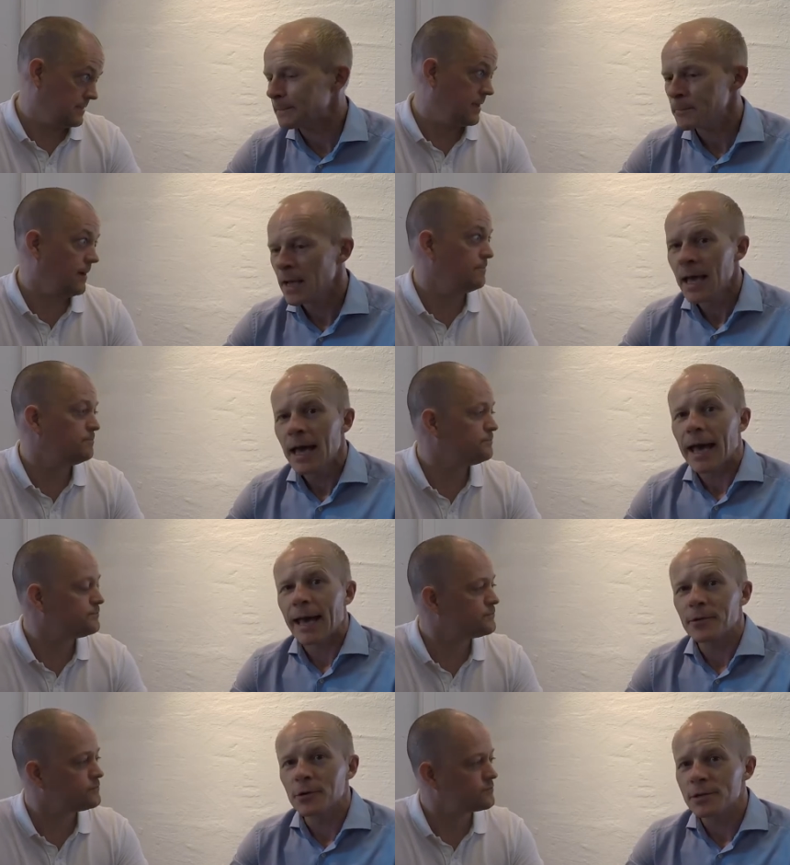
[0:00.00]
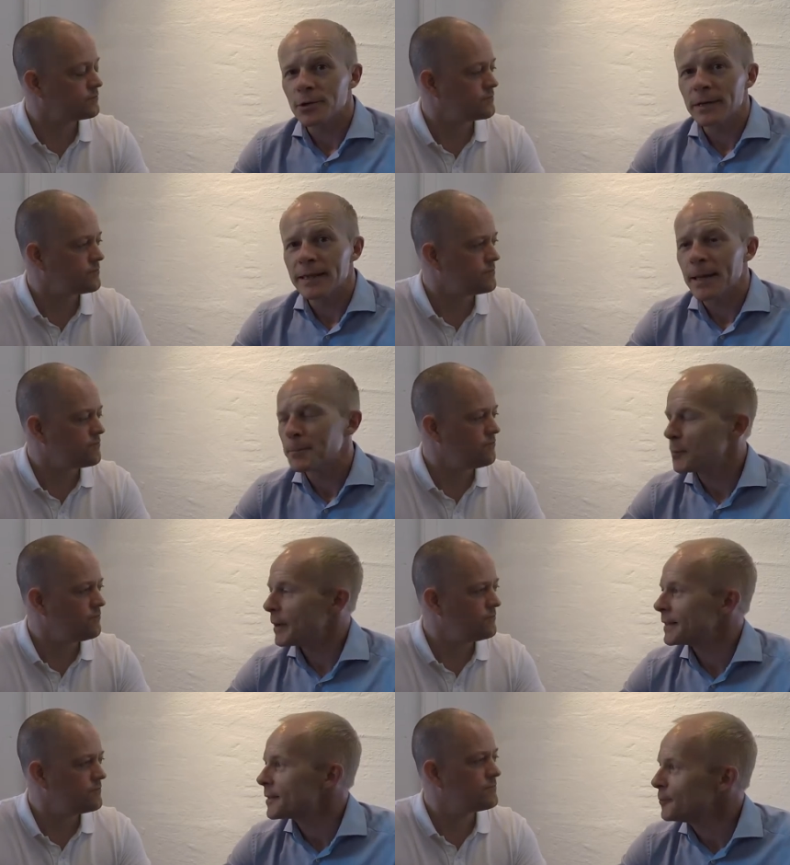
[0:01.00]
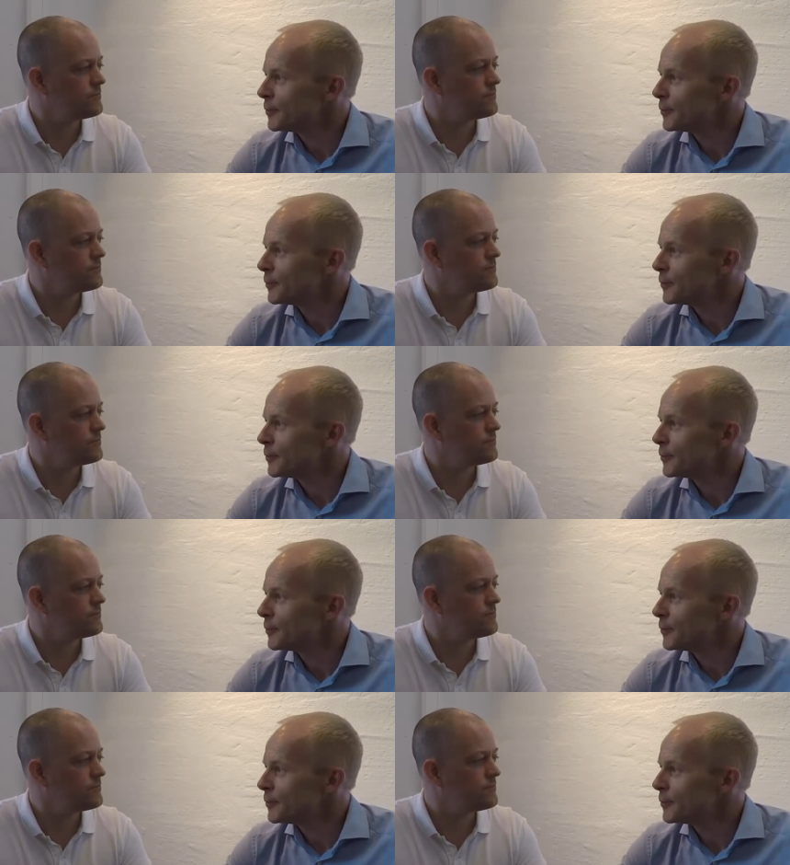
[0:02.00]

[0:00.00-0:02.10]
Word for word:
Speaker 1: Yeah. And also in that momentum,